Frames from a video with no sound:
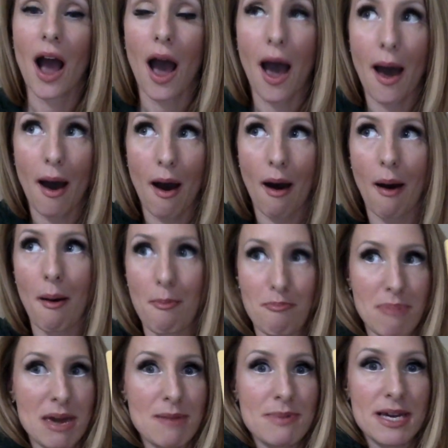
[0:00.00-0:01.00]
uh,
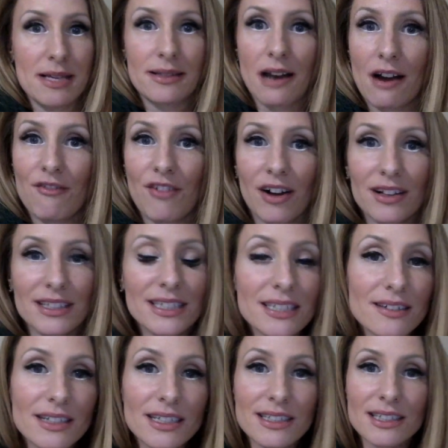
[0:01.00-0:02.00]
maybe start
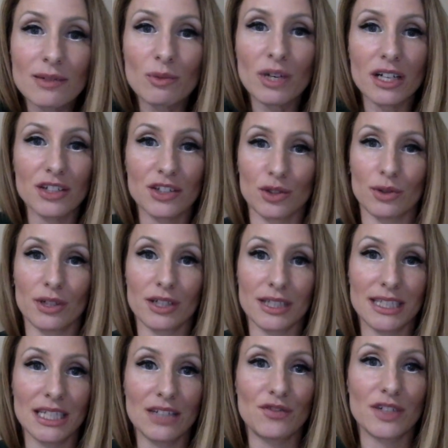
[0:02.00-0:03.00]
volunteering somewhere, do a
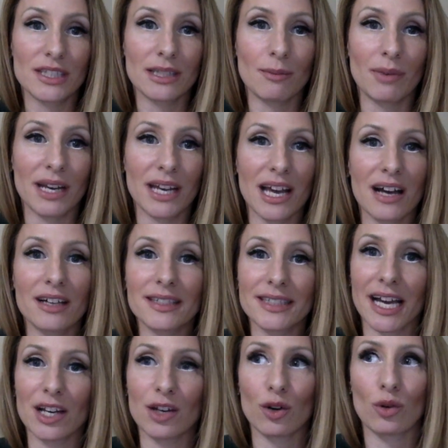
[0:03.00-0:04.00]
good deed for somebody else.
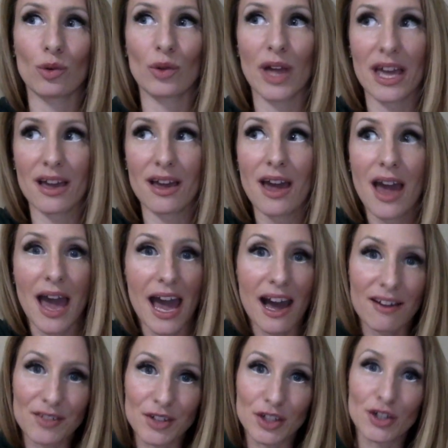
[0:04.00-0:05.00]
I know like
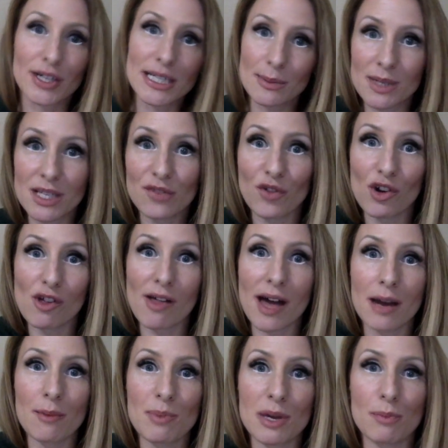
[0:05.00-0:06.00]
after Christmas for a
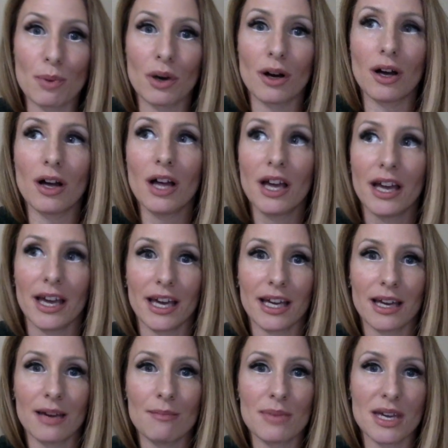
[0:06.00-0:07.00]
lot of people,
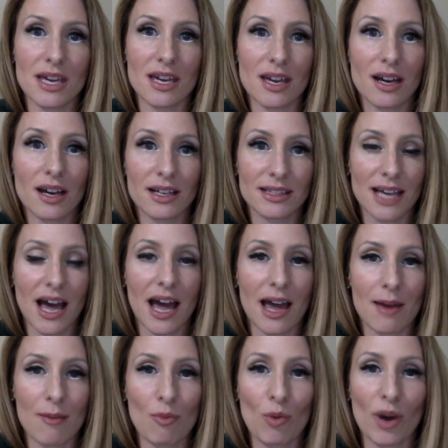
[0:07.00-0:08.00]
it can be a
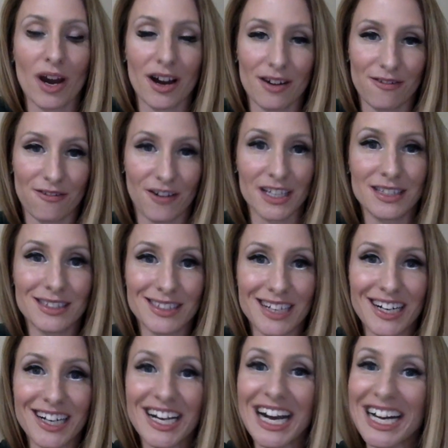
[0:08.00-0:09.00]
time where funds
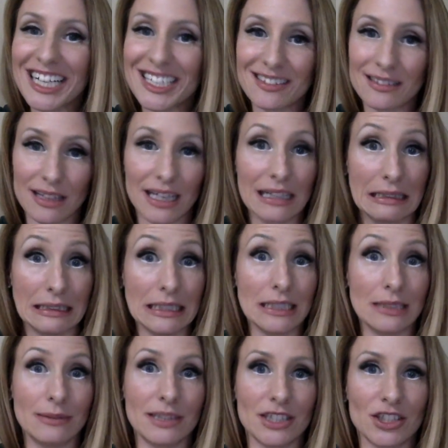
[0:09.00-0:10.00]
are cut like a
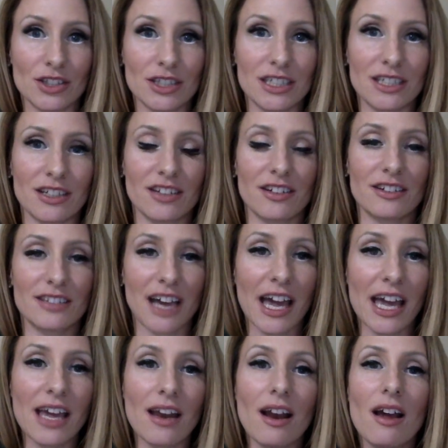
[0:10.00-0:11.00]
little bit short or they're
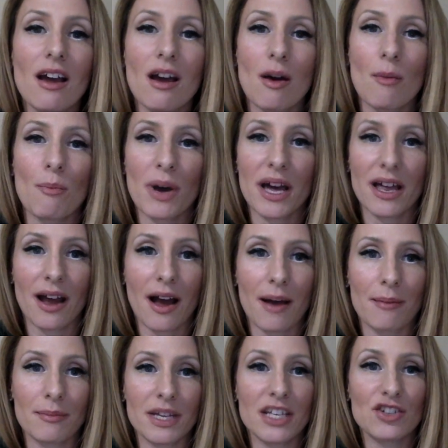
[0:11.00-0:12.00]
tight. But
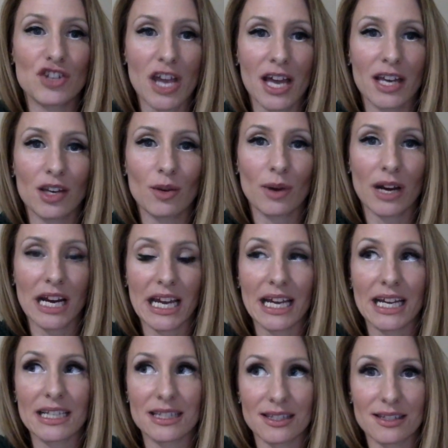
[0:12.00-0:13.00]
um, in January,
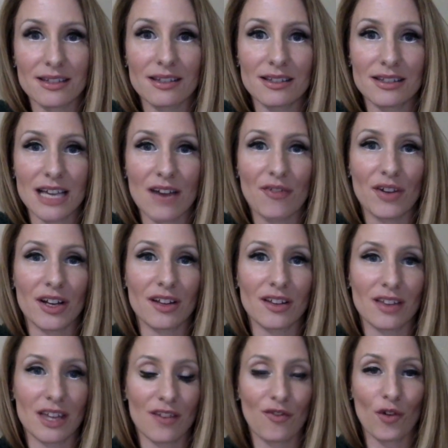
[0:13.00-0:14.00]
it's
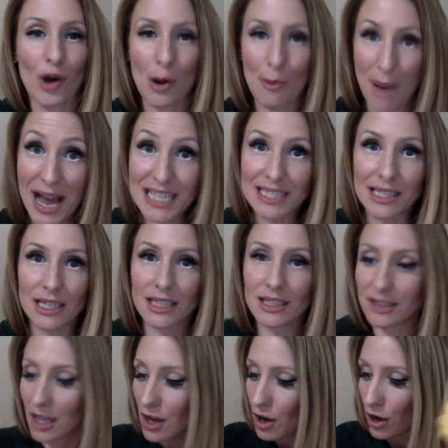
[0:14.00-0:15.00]
definitely for
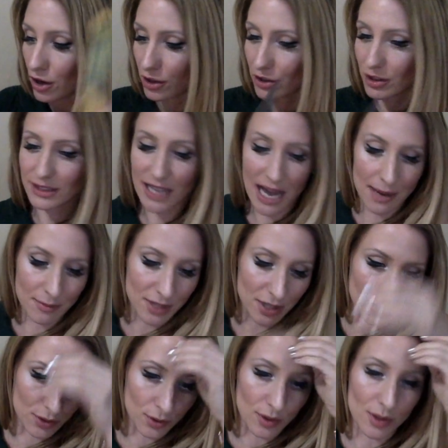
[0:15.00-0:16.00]
Pisces a good time to
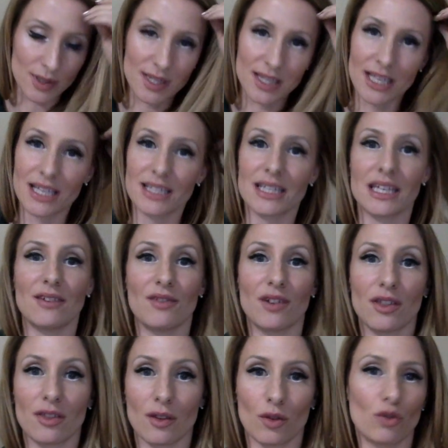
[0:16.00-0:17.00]
do those things,
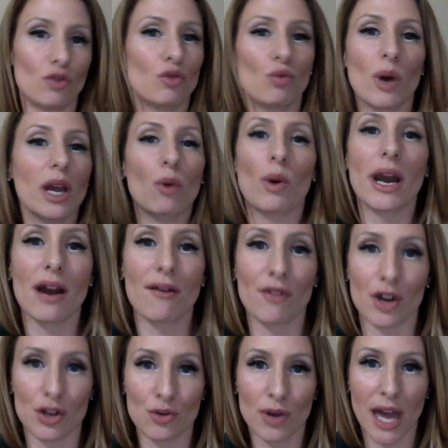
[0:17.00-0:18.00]
even like whatever
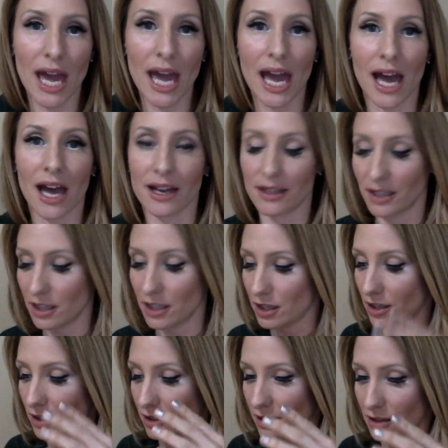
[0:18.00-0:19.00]
you can.
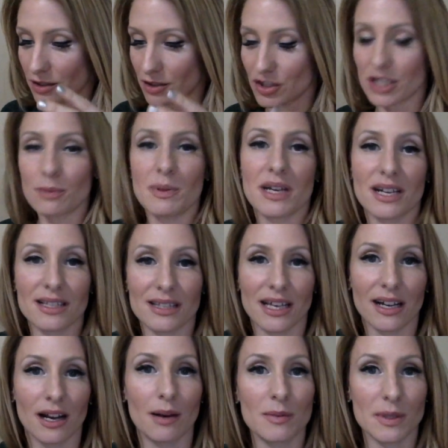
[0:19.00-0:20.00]
Just because
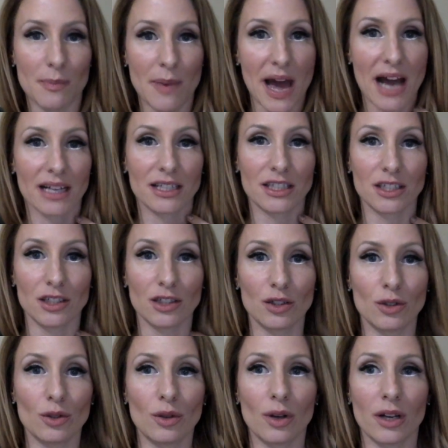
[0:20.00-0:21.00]
that comes back to
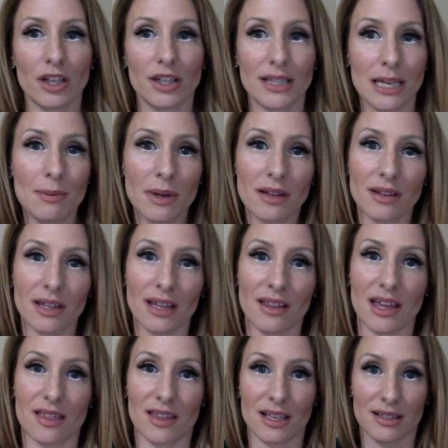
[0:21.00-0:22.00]
you, typically
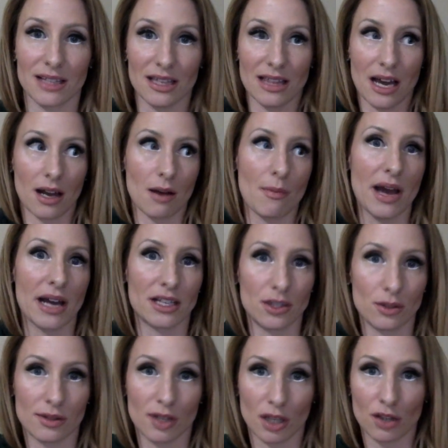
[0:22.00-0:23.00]
like things like that come back to
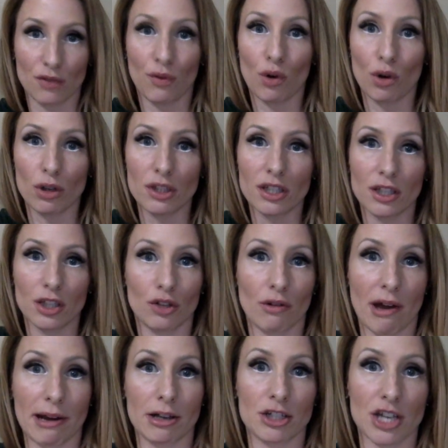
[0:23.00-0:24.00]
you sixfold, you know,
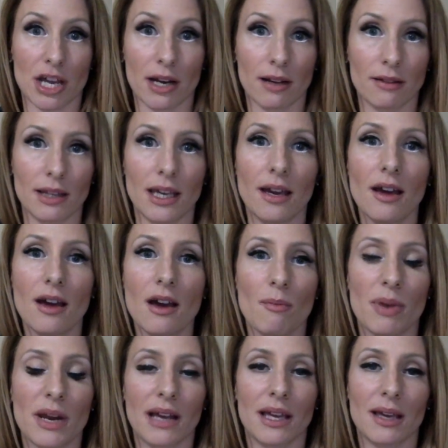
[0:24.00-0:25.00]
energetically,
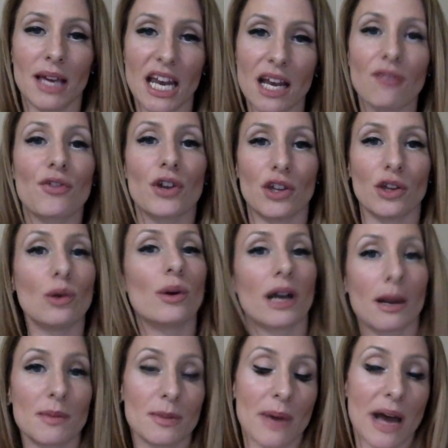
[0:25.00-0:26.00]
but I'm getting for you, it
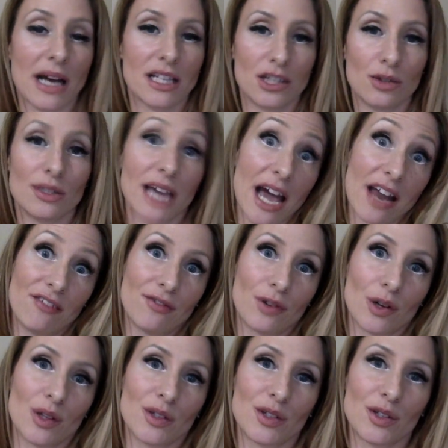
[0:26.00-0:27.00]
comes back to you
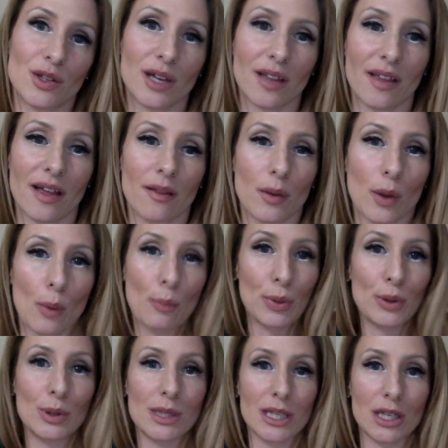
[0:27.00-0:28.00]
tenfold. So you get like a little
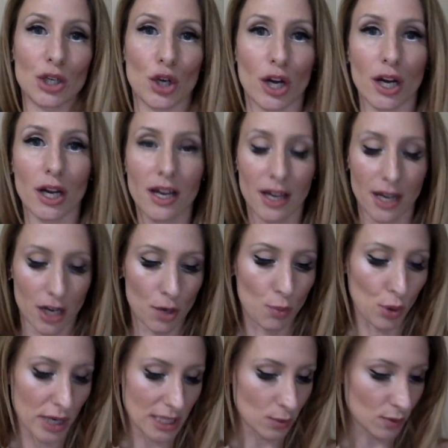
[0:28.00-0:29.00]
boost in your, in your
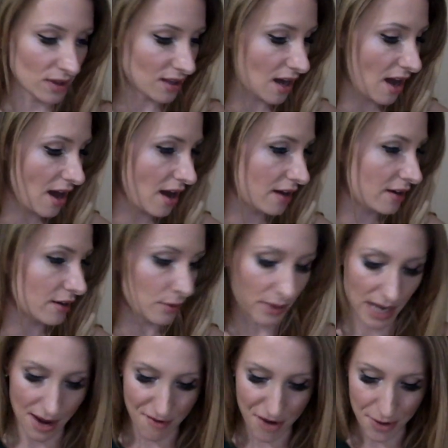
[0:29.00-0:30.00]
points with God or
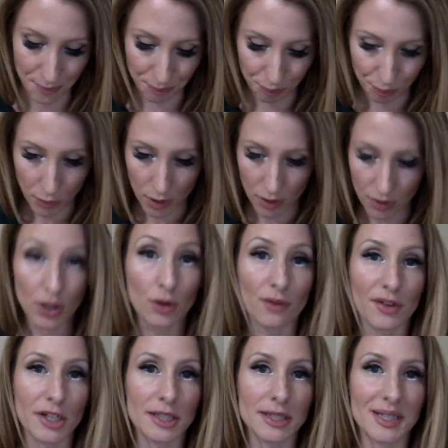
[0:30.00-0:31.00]
whatever, the
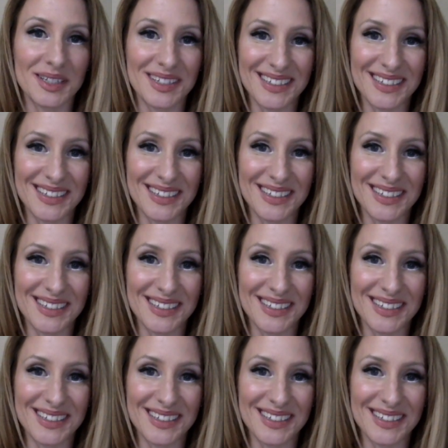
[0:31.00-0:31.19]
universe.